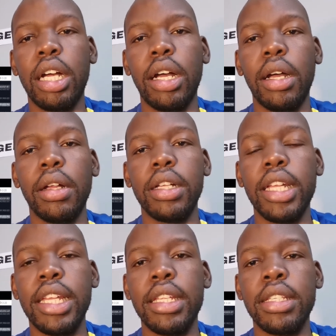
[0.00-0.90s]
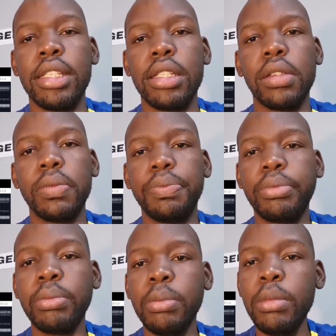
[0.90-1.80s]
uh, is
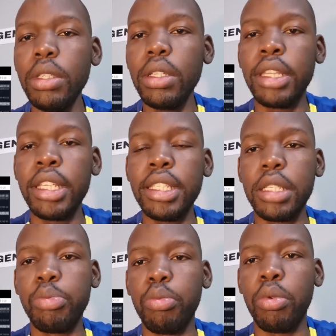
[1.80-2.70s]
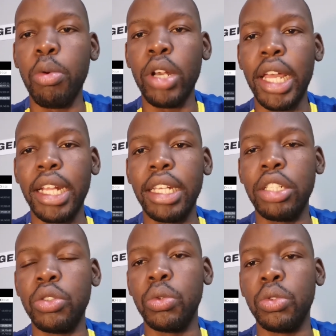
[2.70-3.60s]
this is more
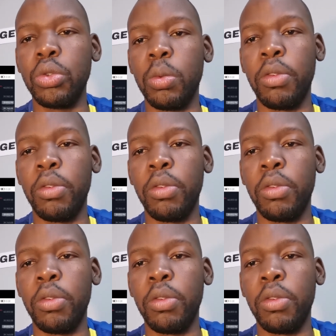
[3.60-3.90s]
likely to